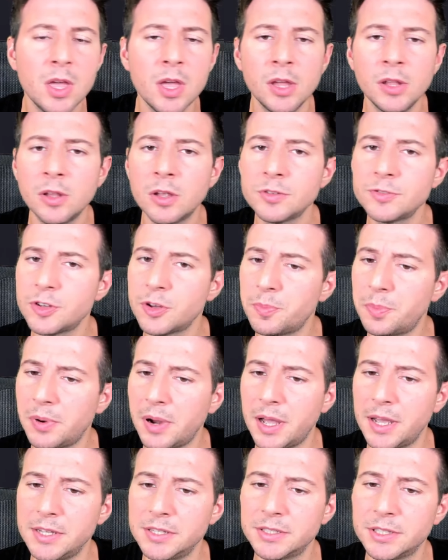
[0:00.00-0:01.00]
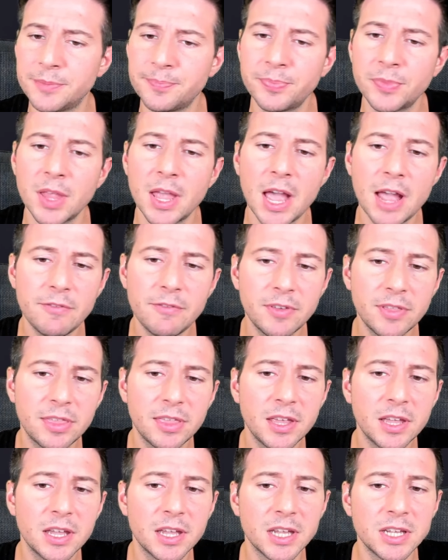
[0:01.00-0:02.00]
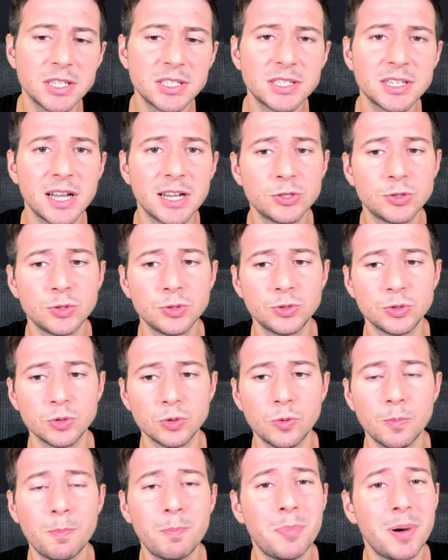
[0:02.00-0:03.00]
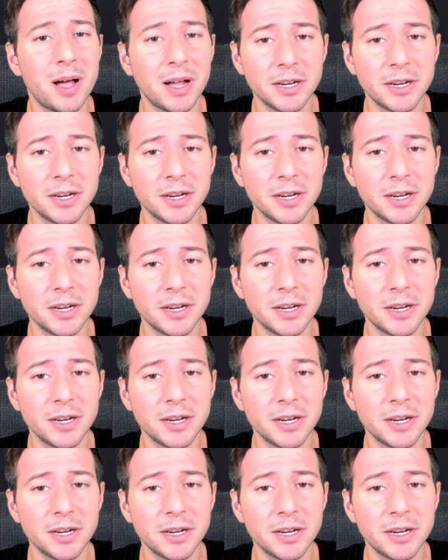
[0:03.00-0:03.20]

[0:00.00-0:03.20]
No surprise, everything is set to true by